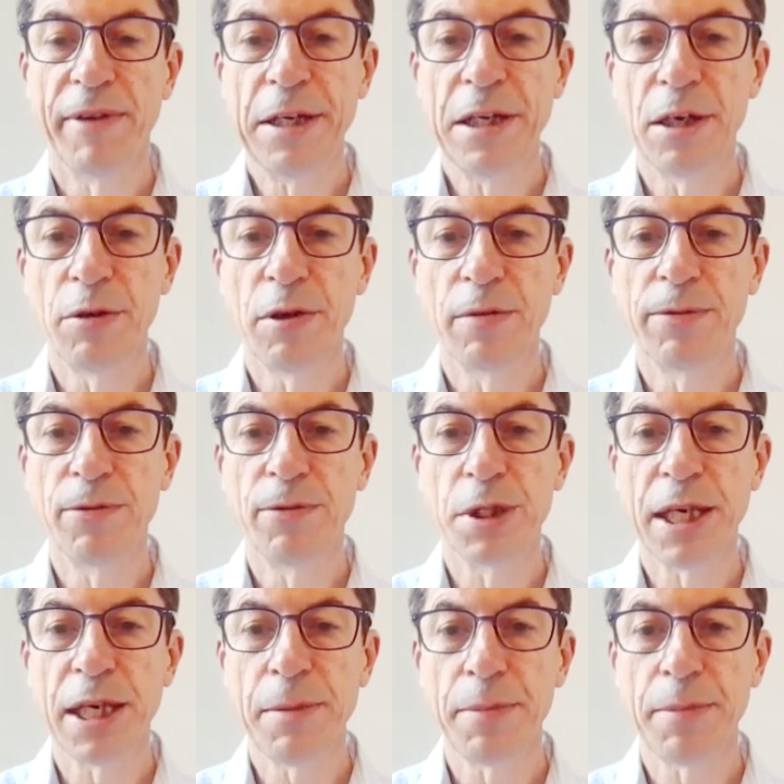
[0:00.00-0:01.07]

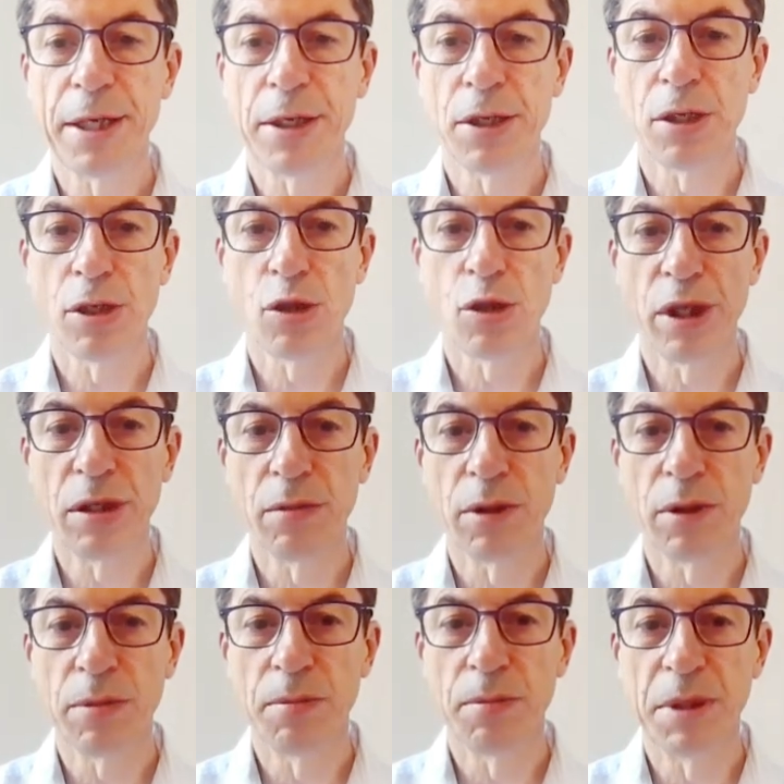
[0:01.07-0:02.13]
848 patients treated
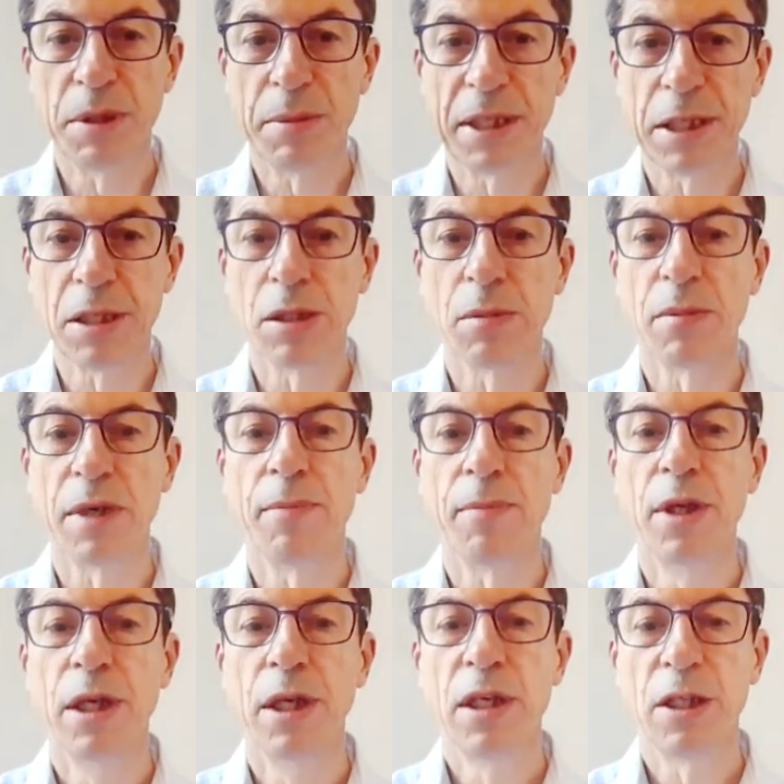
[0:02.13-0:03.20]
with
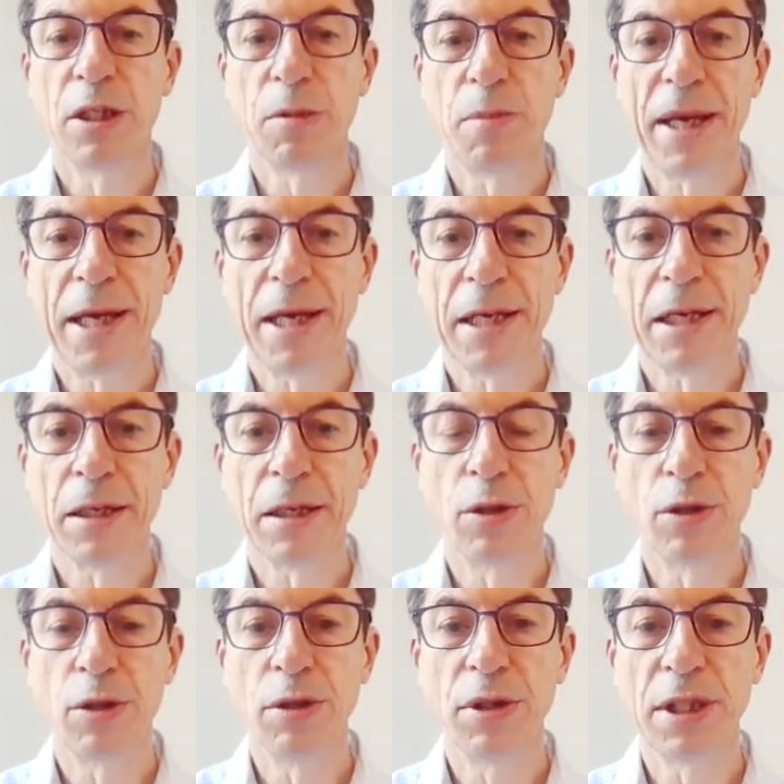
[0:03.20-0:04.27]
Bimekizumab, spanning
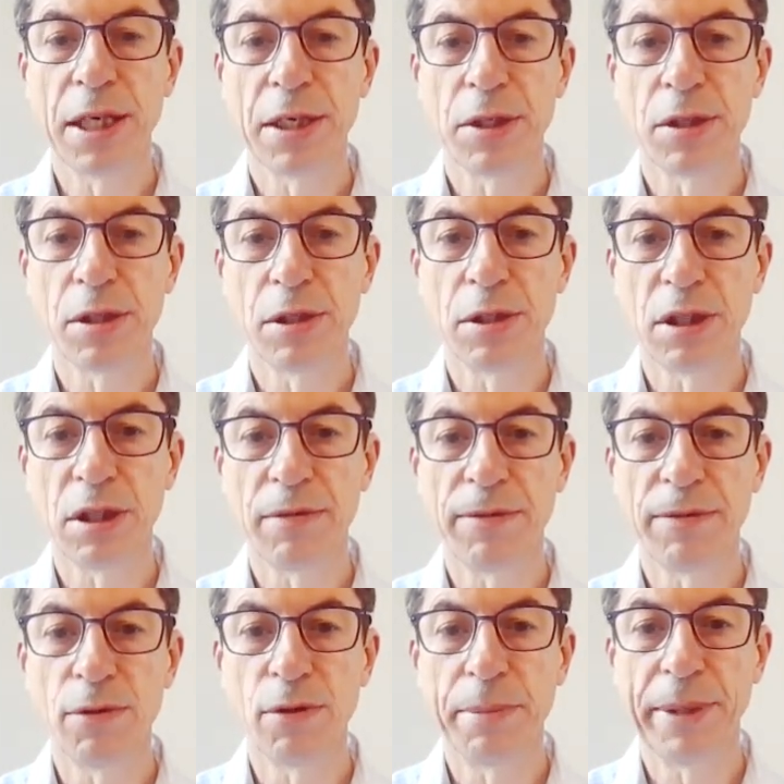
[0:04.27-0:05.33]

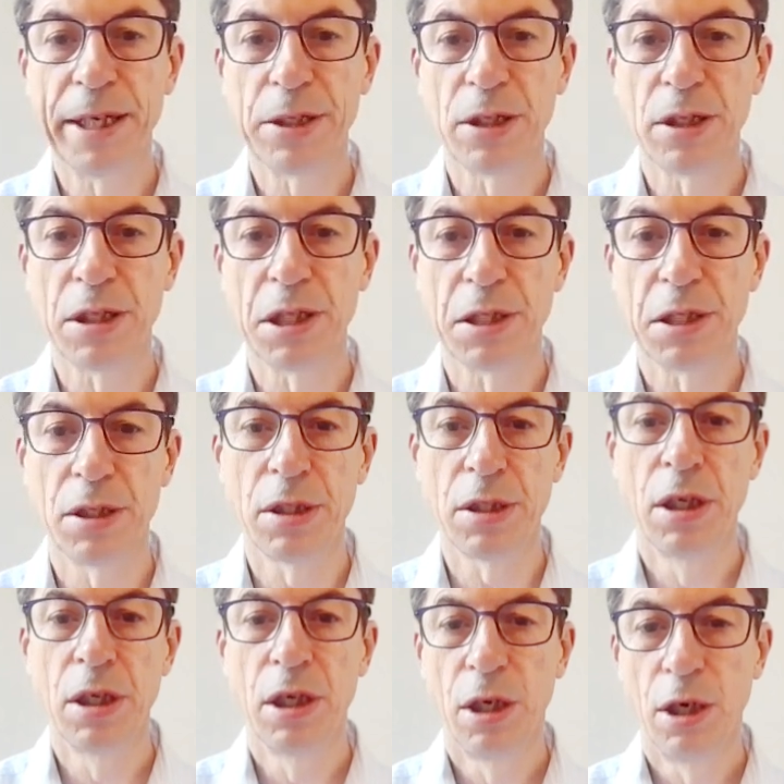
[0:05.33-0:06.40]
2,034 patient
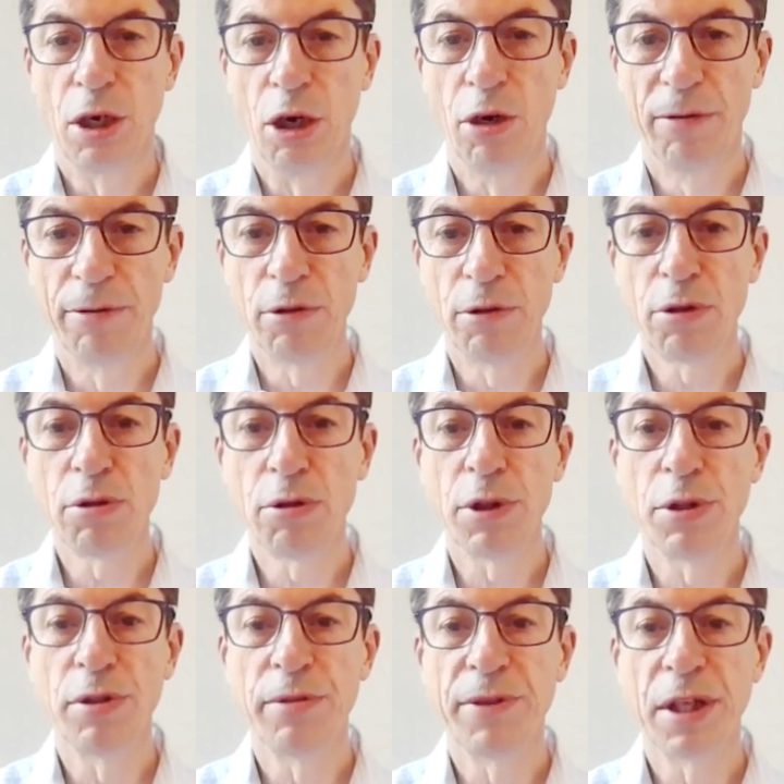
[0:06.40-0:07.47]
years, overall
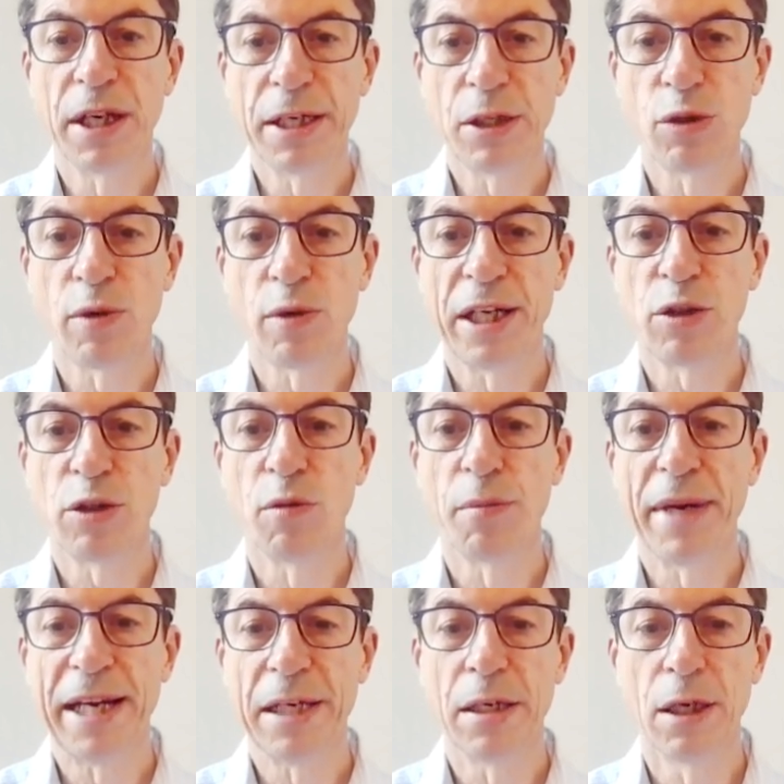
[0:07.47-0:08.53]
uveitis rates
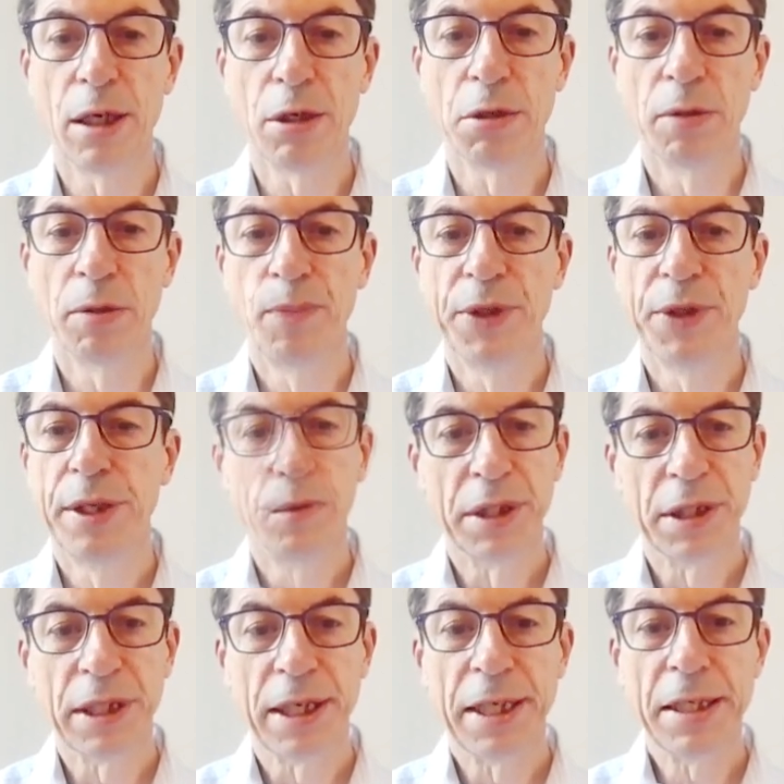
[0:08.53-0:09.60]
remained low,
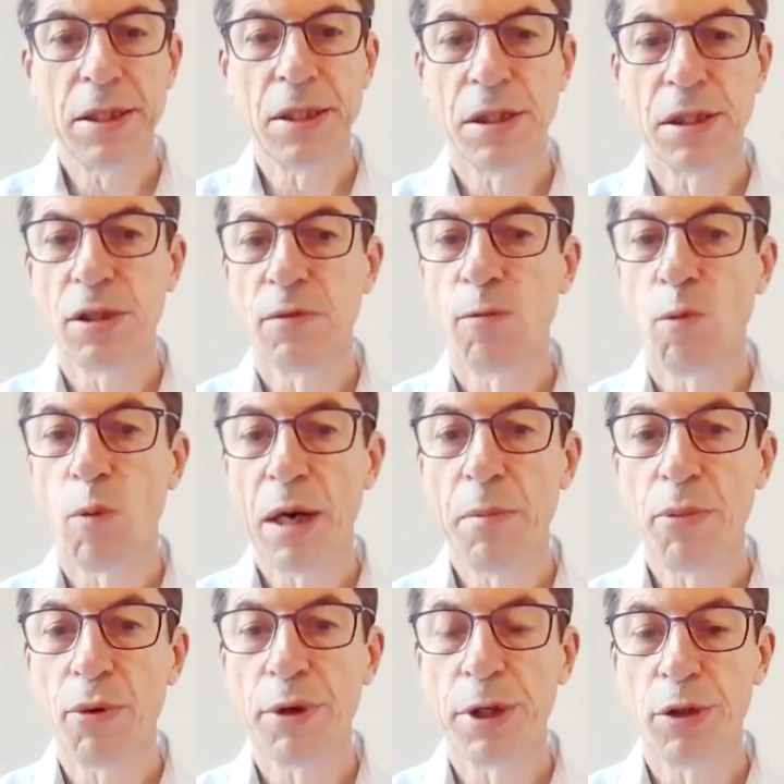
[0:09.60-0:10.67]
with an incidence of
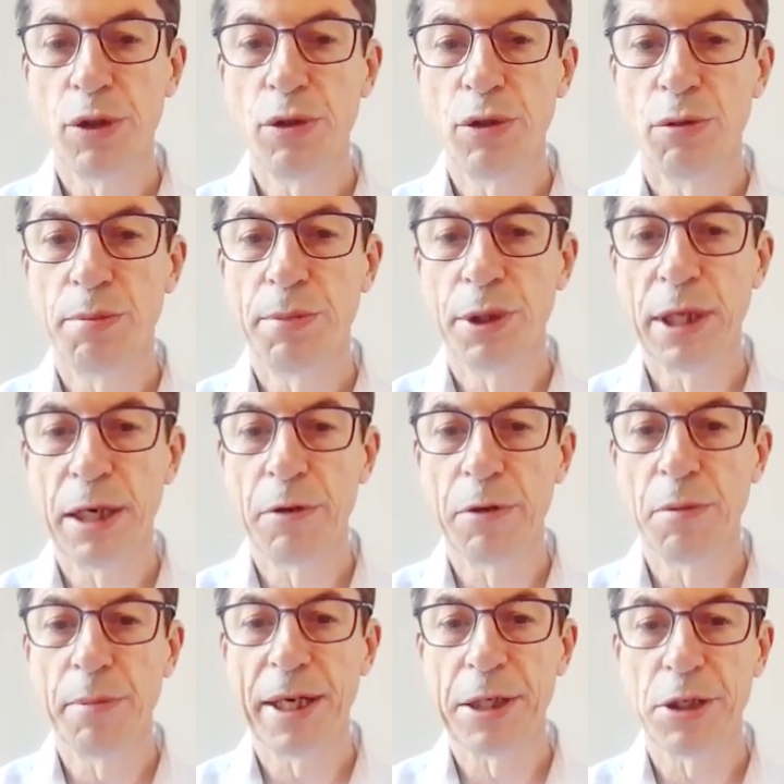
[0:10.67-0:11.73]
1.2 per
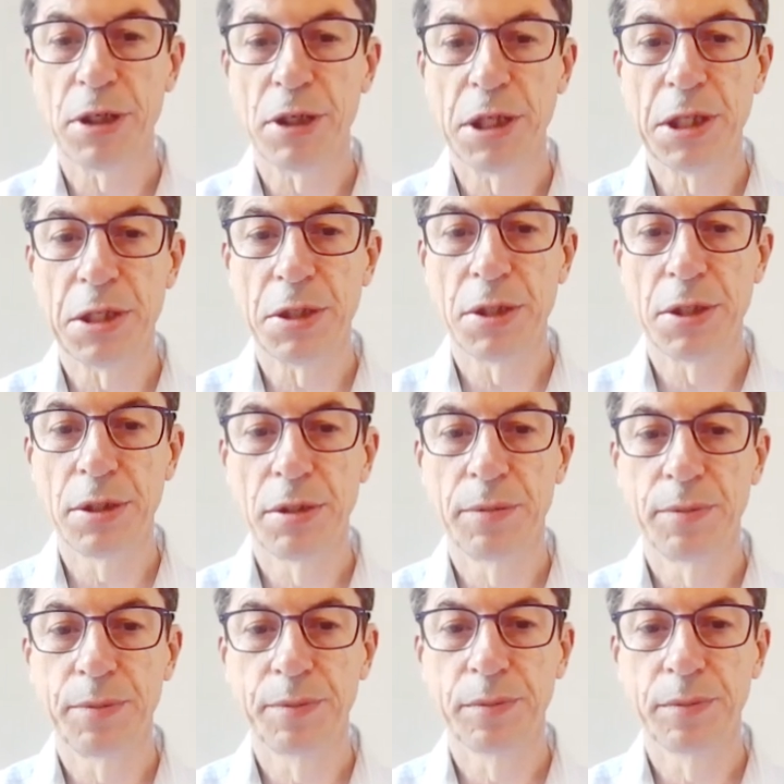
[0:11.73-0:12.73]
100 patient years.